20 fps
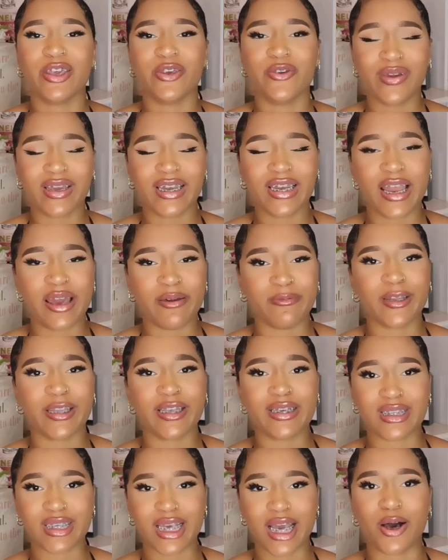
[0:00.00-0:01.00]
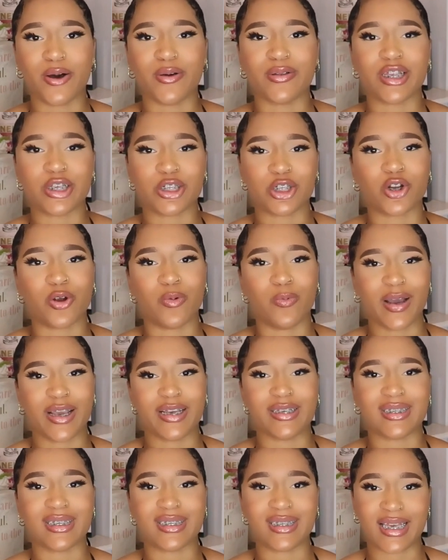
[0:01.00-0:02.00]
you can definitely tell that your
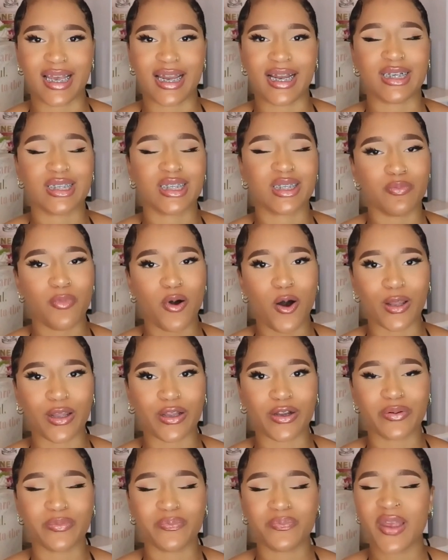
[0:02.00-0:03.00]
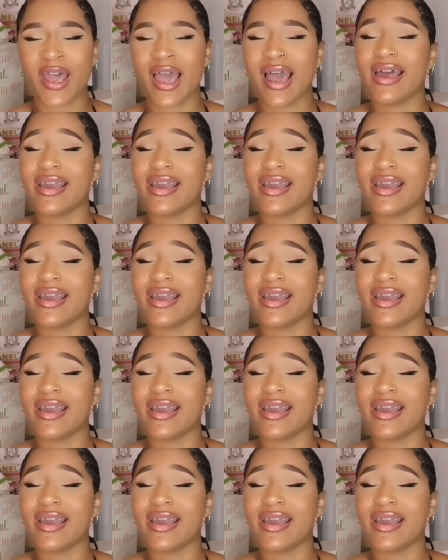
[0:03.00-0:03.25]
waist is getting smaller.